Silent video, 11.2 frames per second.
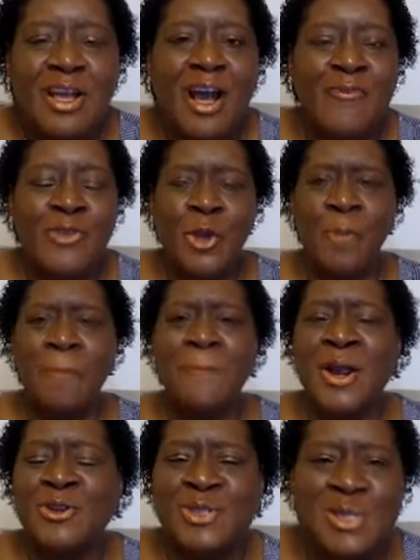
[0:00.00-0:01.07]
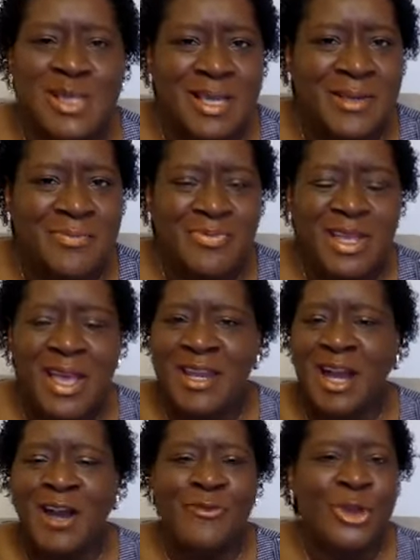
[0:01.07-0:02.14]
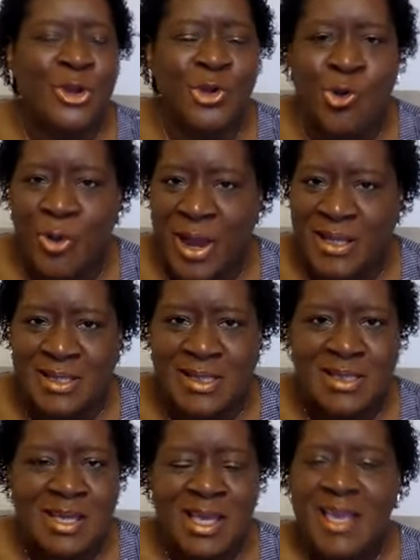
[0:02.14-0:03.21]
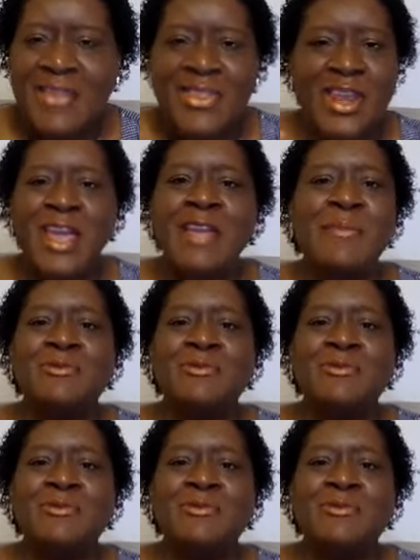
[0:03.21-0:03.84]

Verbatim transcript: of your mercy, and of your grace. In the name